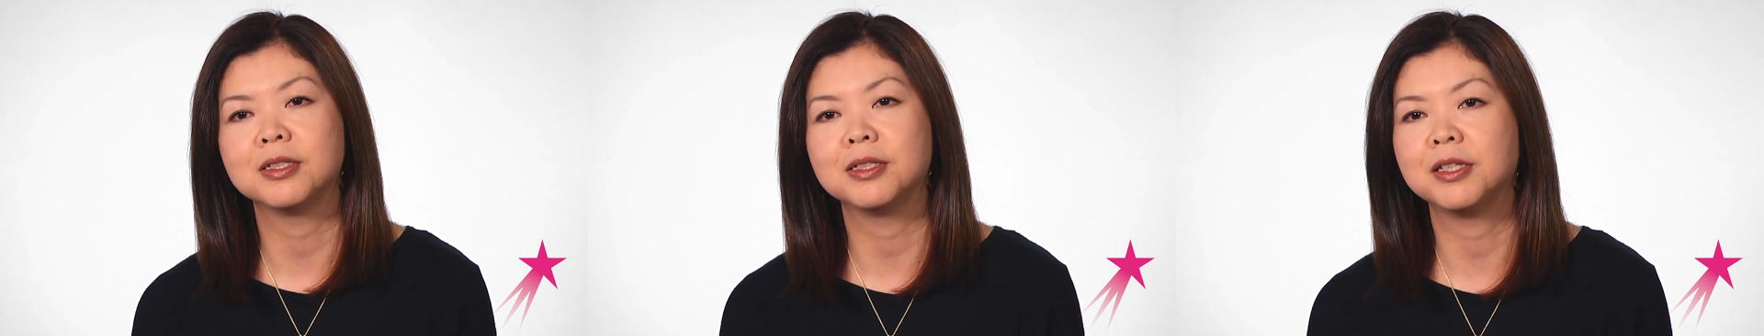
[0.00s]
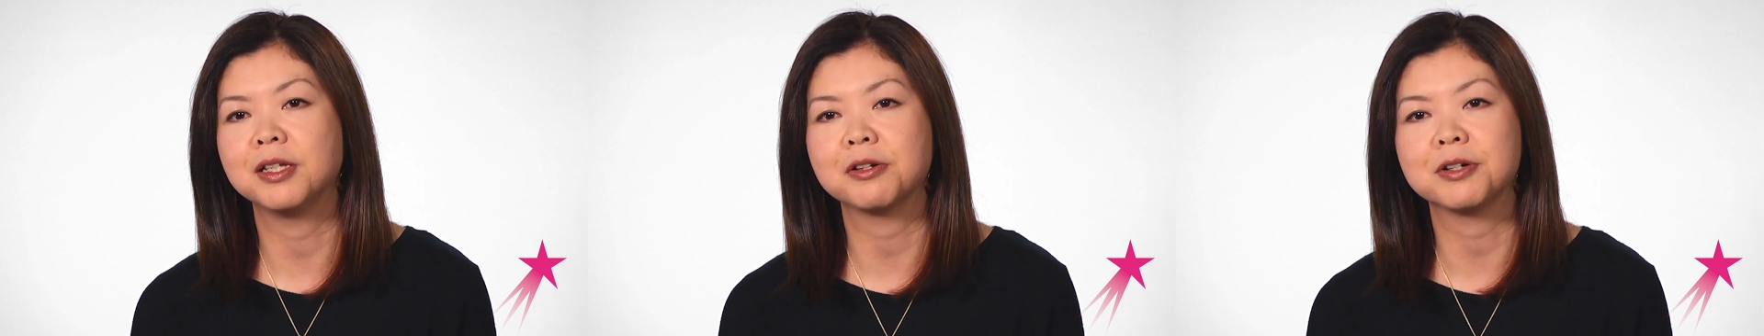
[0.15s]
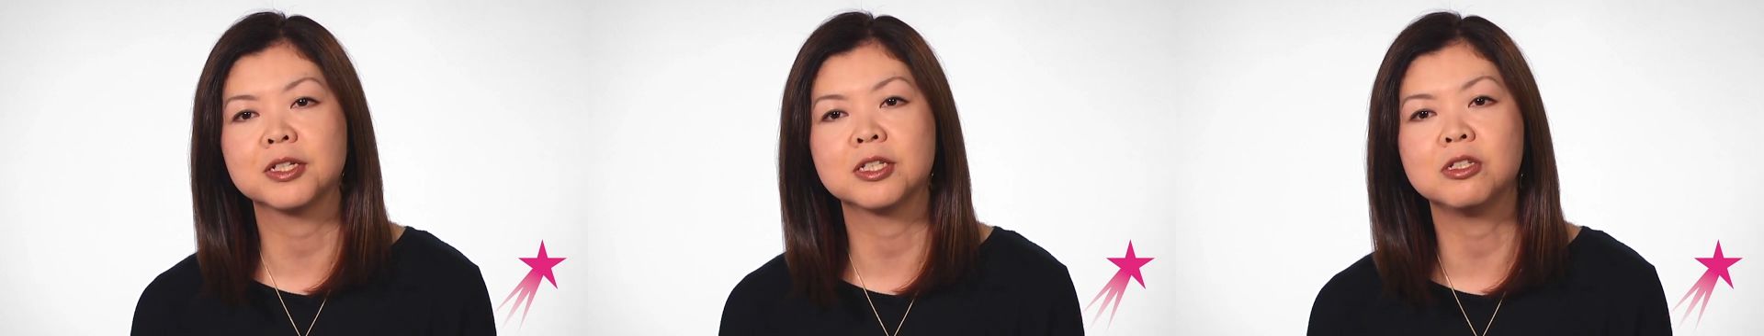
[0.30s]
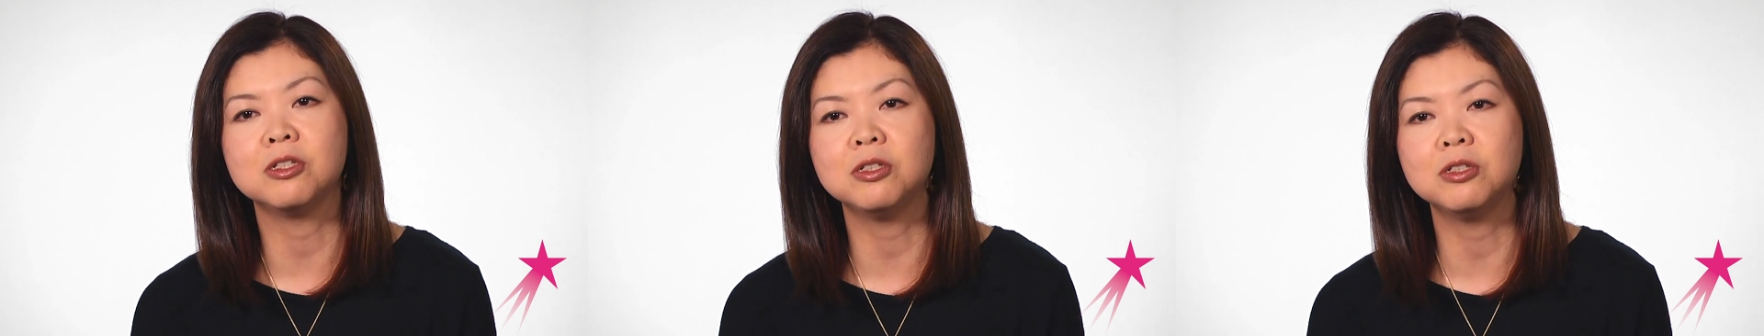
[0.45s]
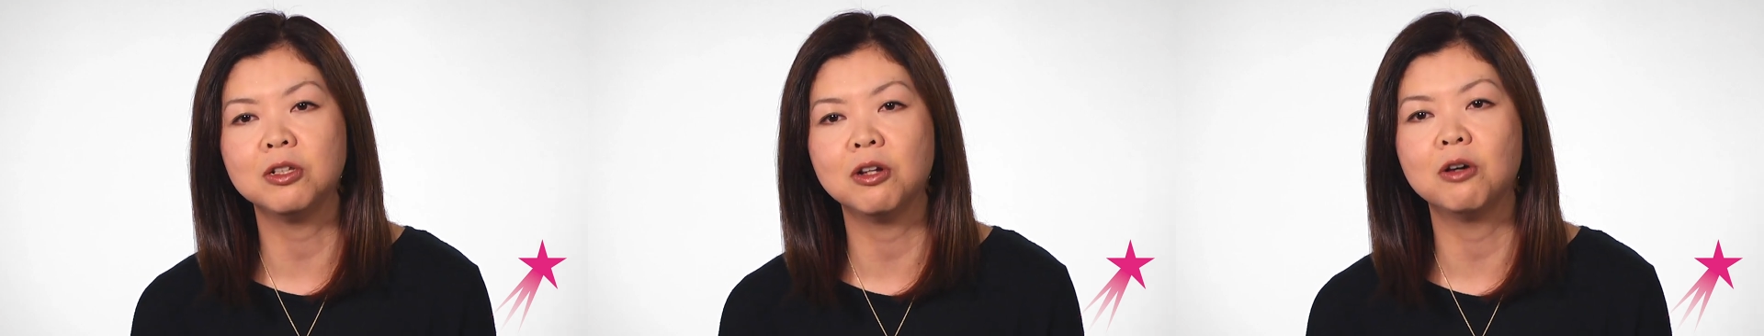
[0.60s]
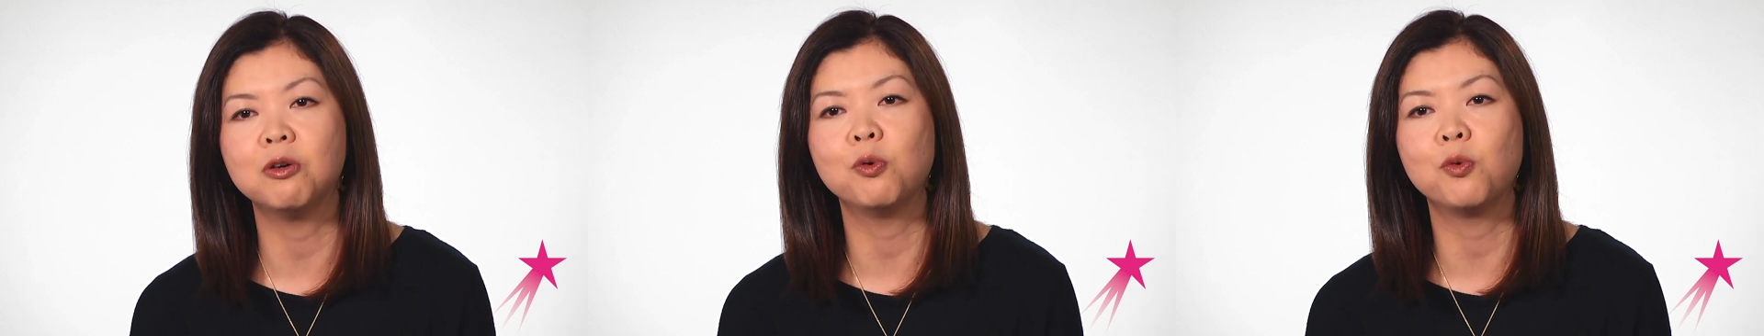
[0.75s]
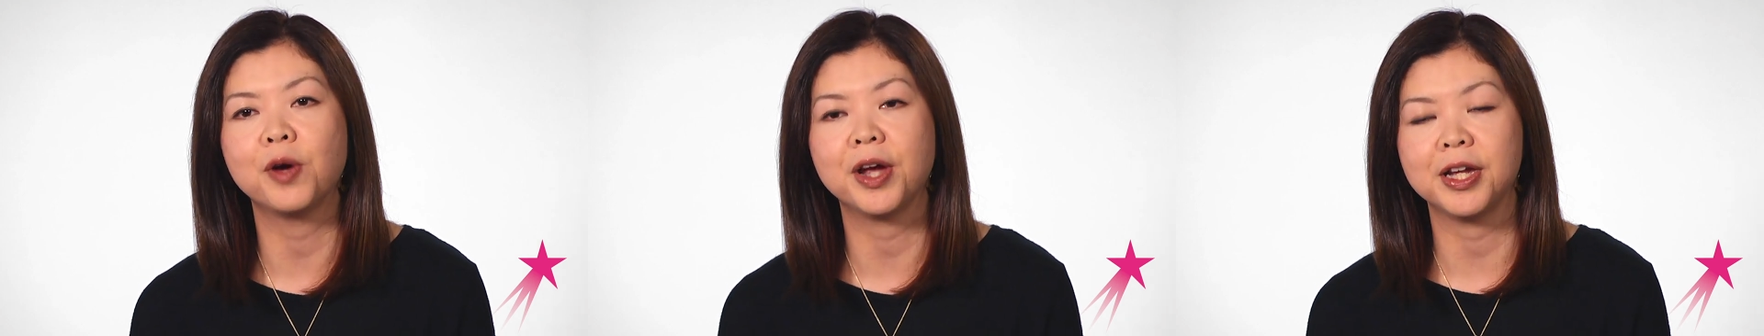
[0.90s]
there is
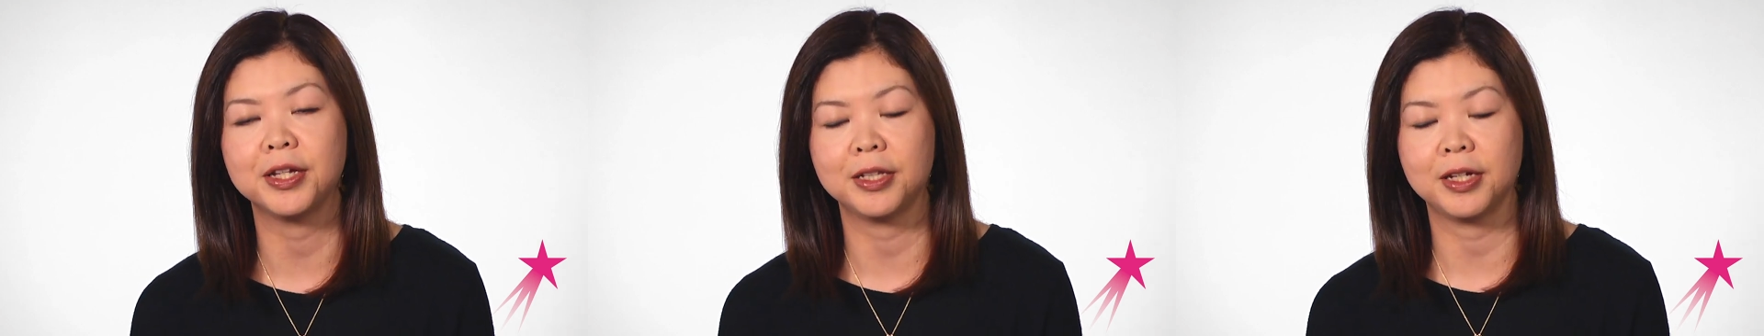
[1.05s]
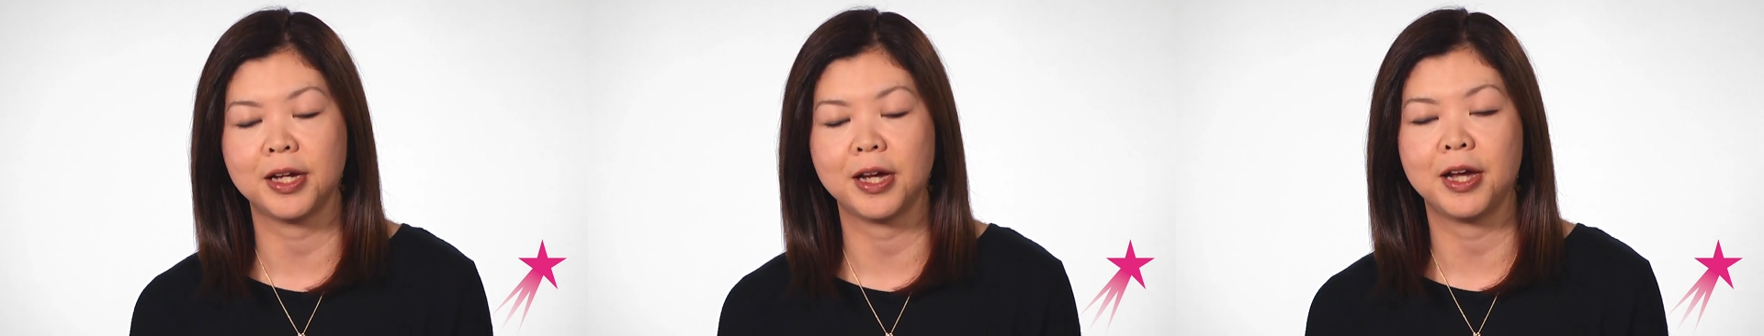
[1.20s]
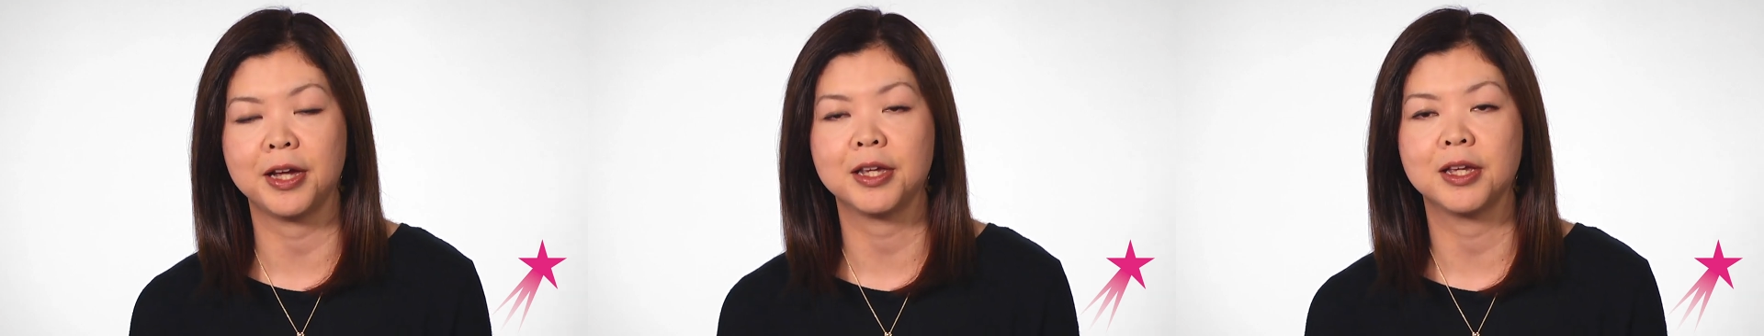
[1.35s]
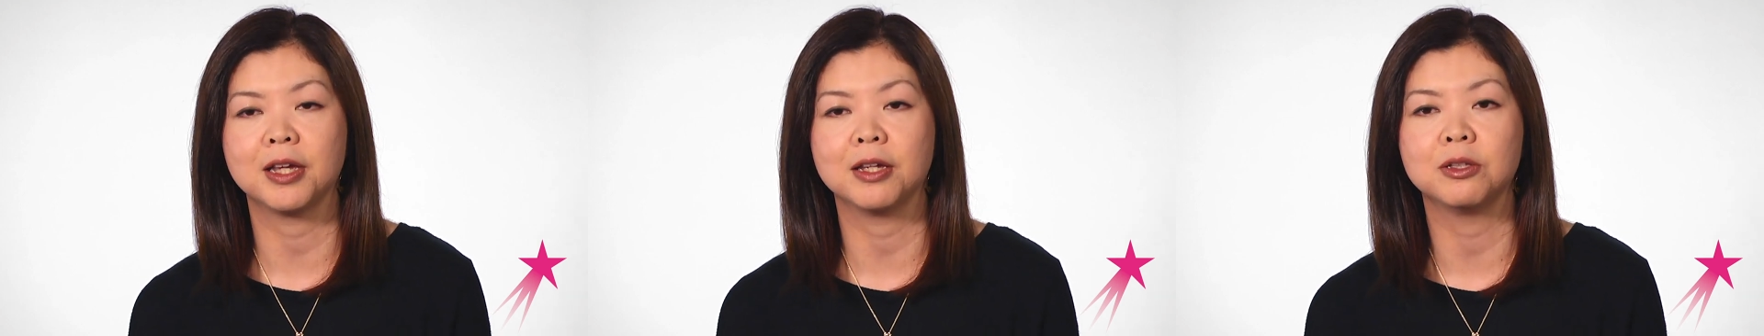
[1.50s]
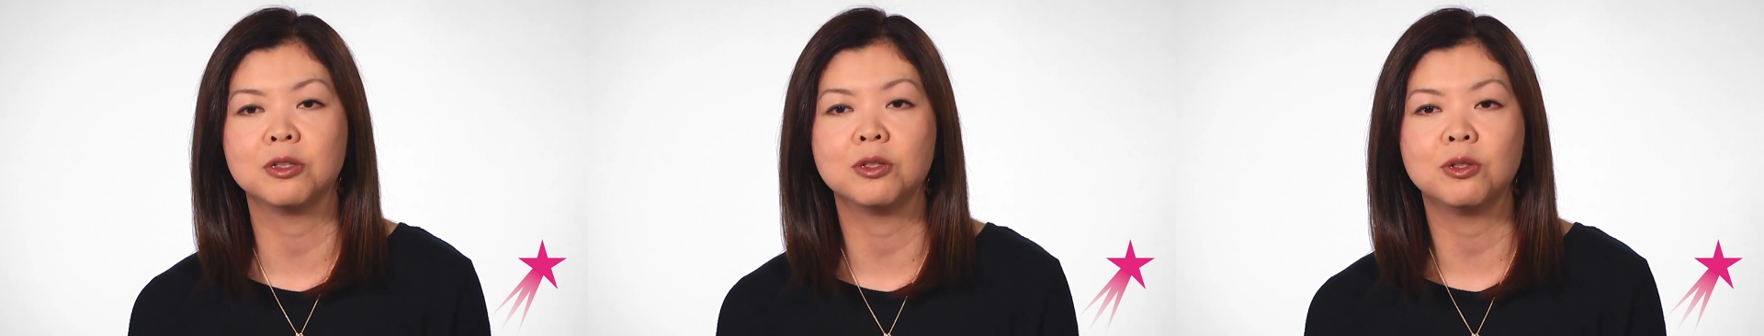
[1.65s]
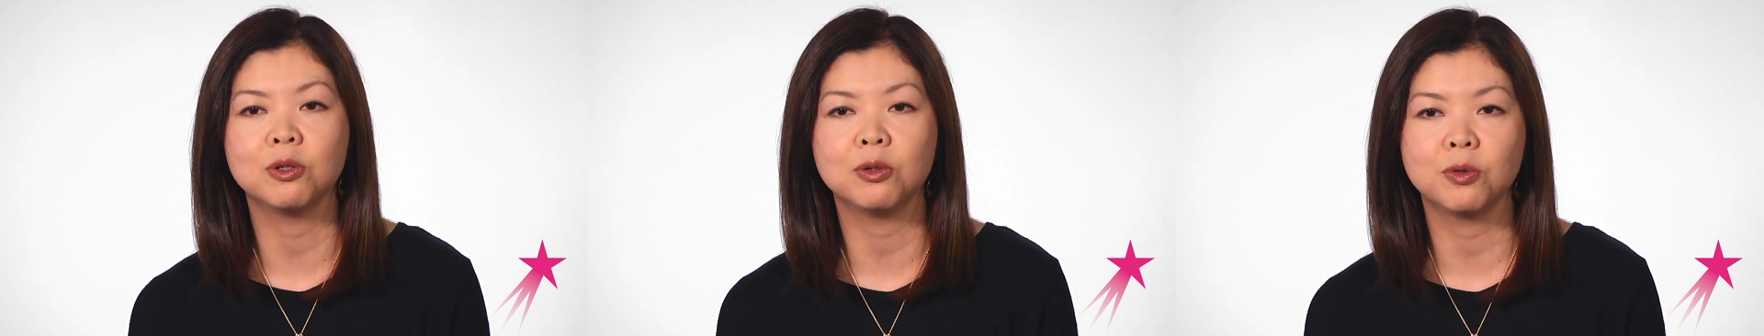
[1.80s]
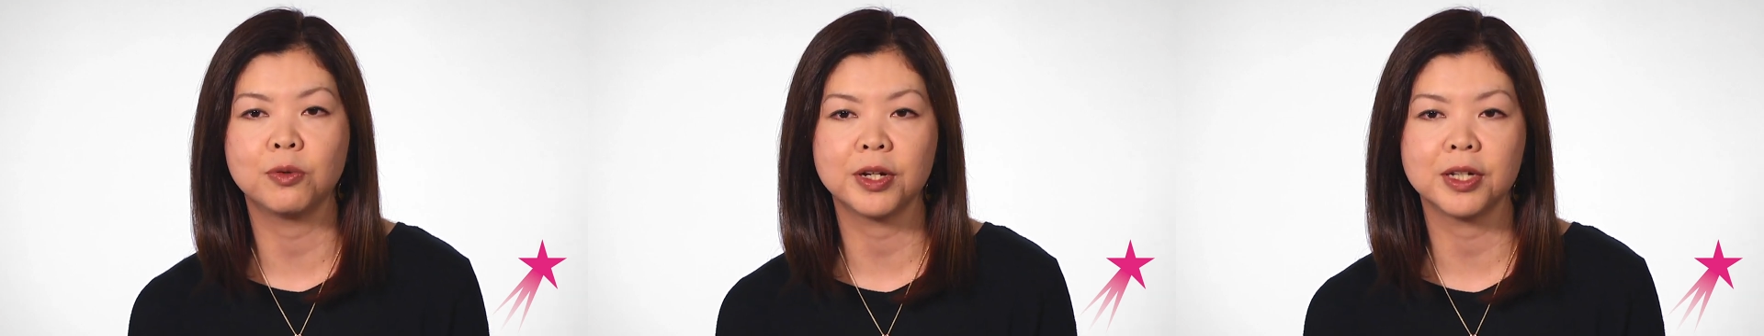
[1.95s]
no way that I can
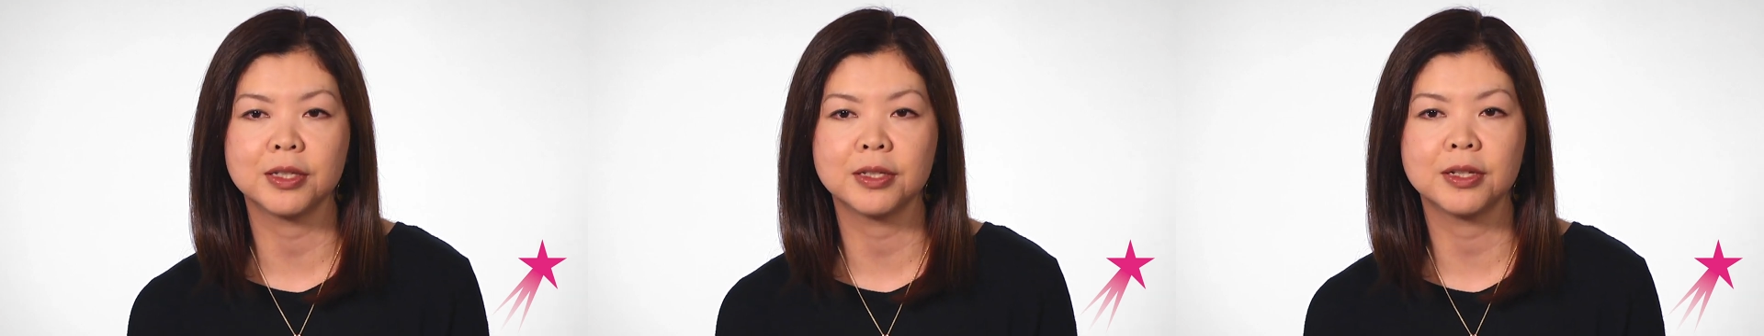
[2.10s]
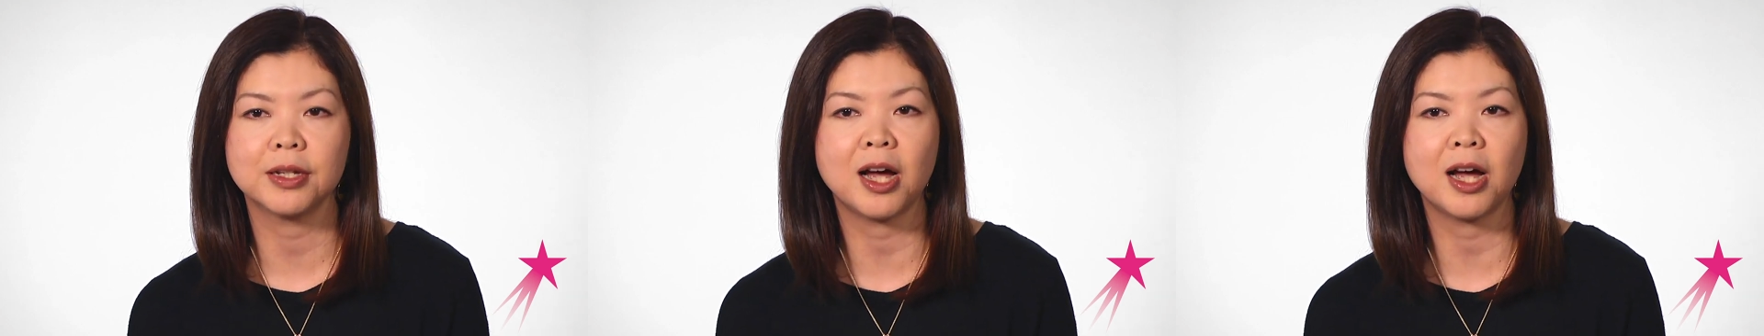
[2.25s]
do it.